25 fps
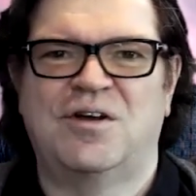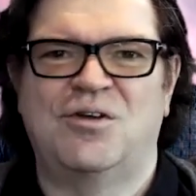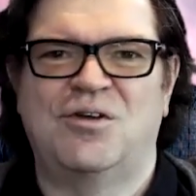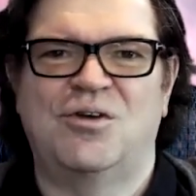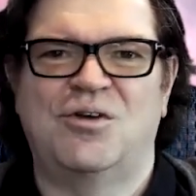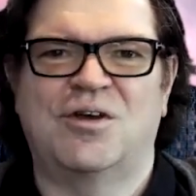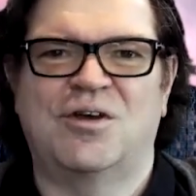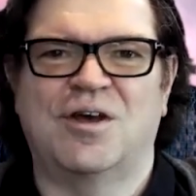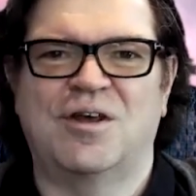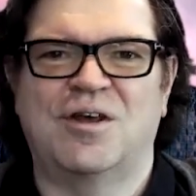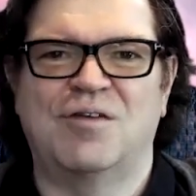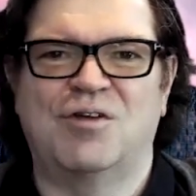
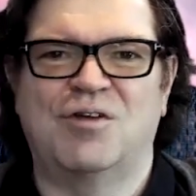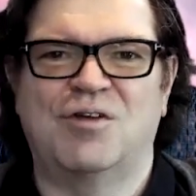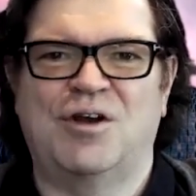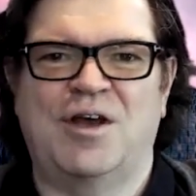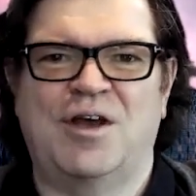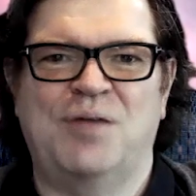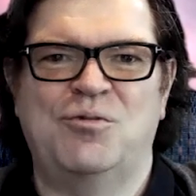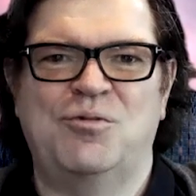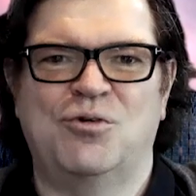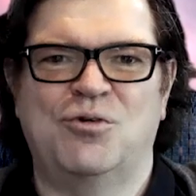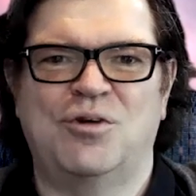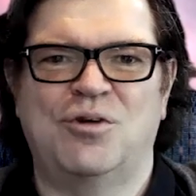You can give a
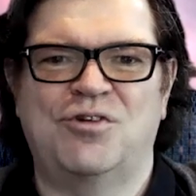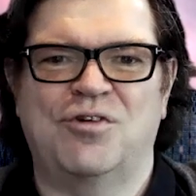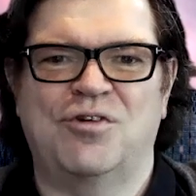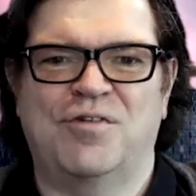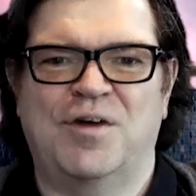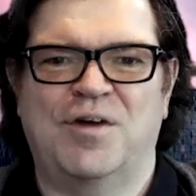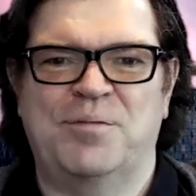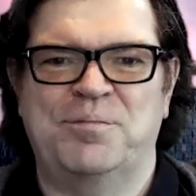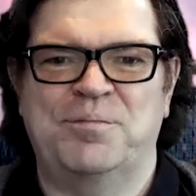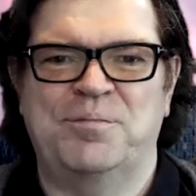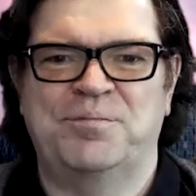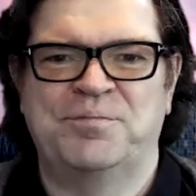name to each of
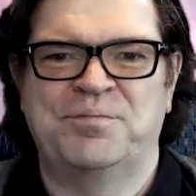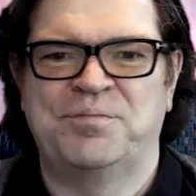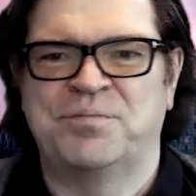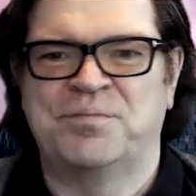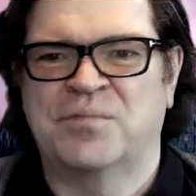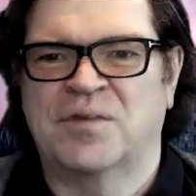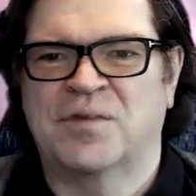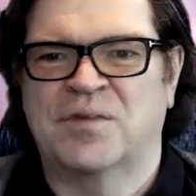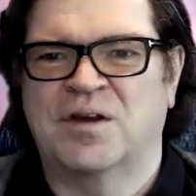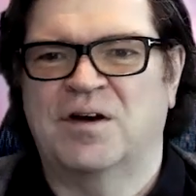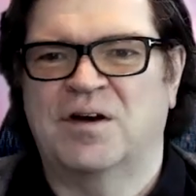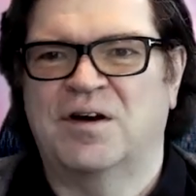them
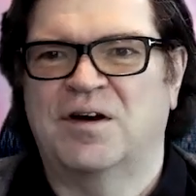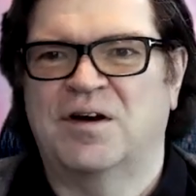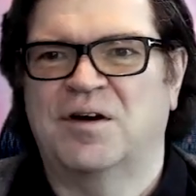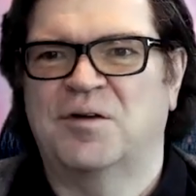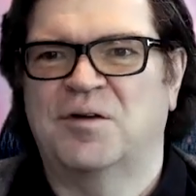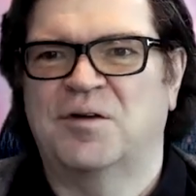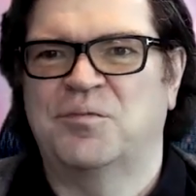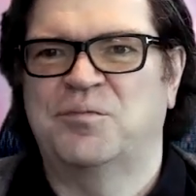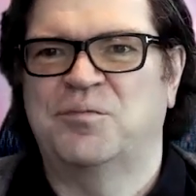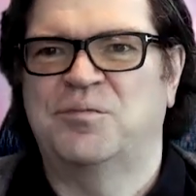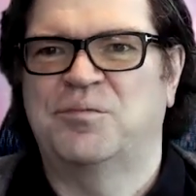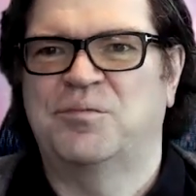
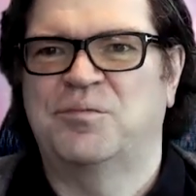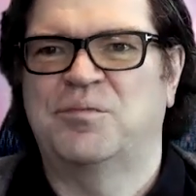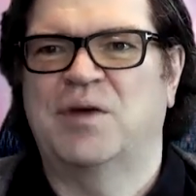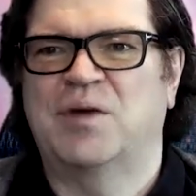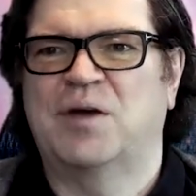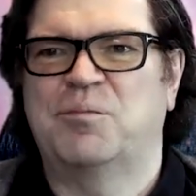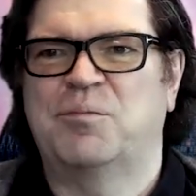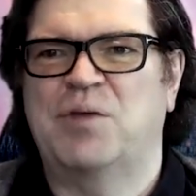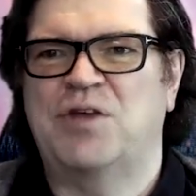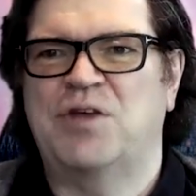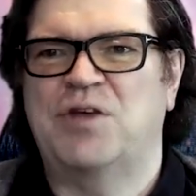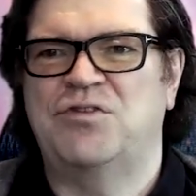by
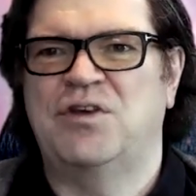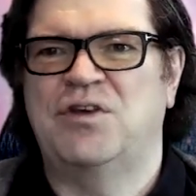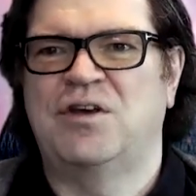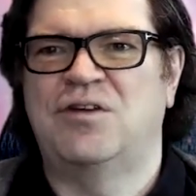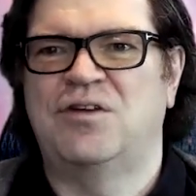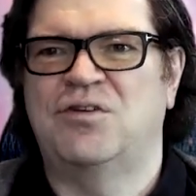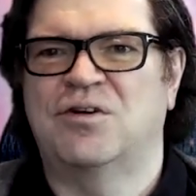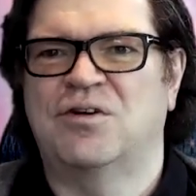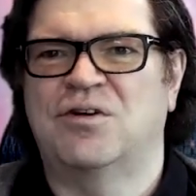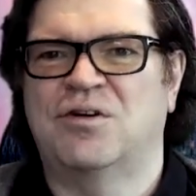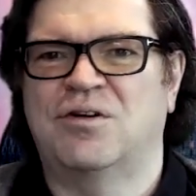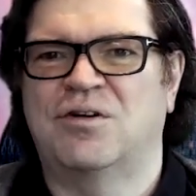passing
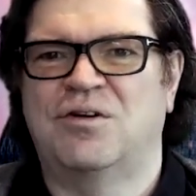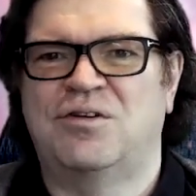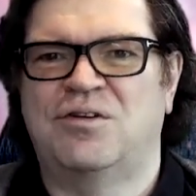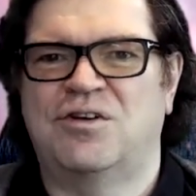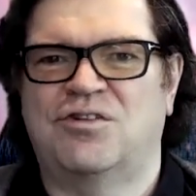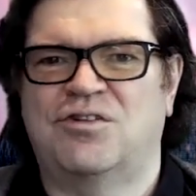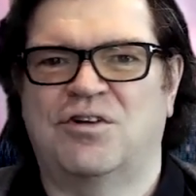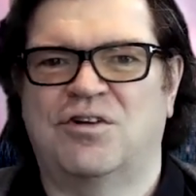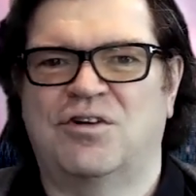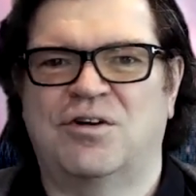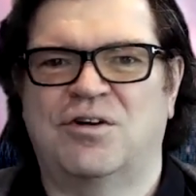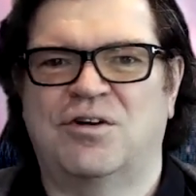it a
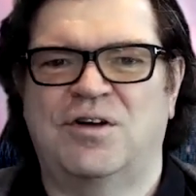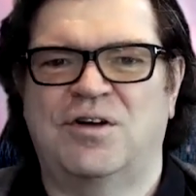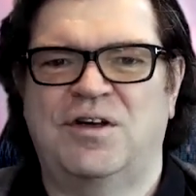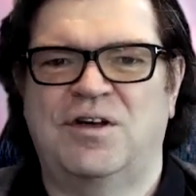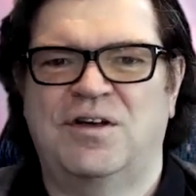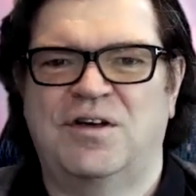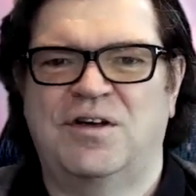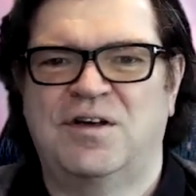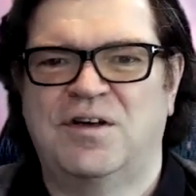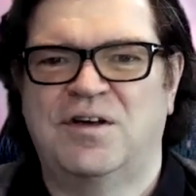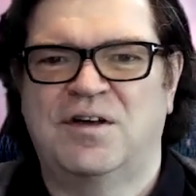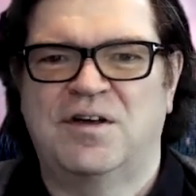dictionary.
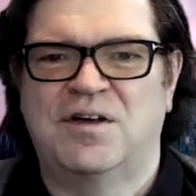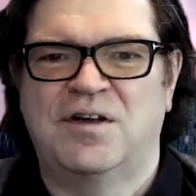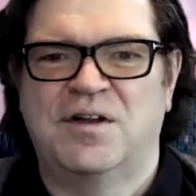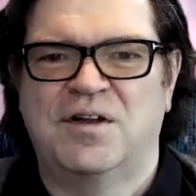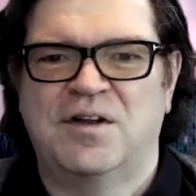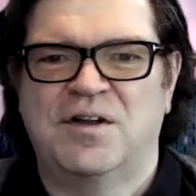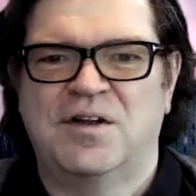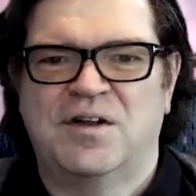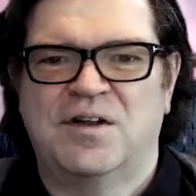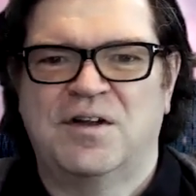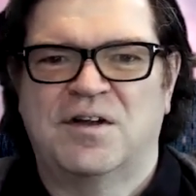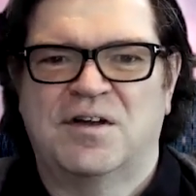
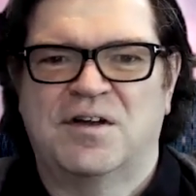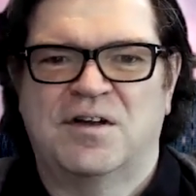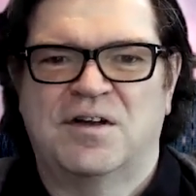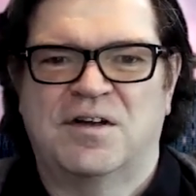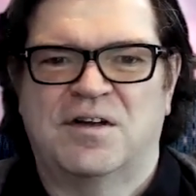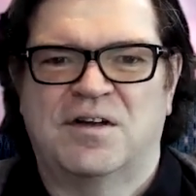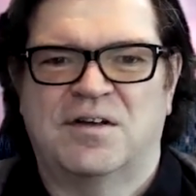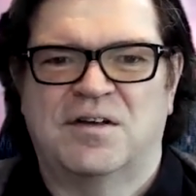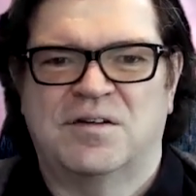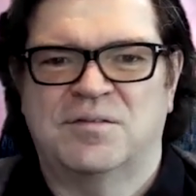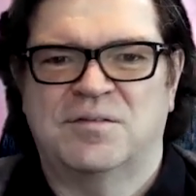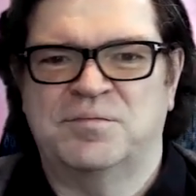
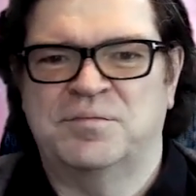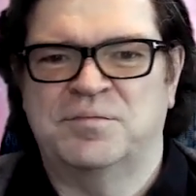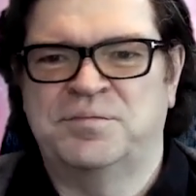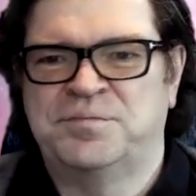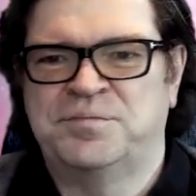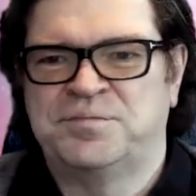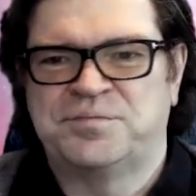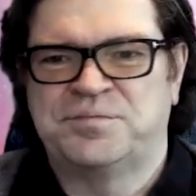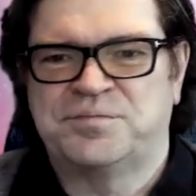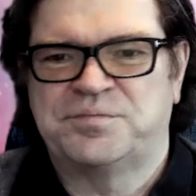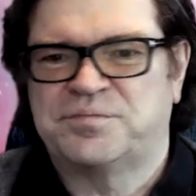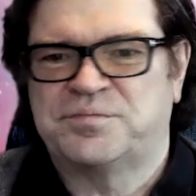
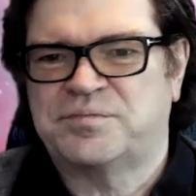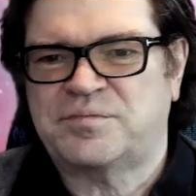And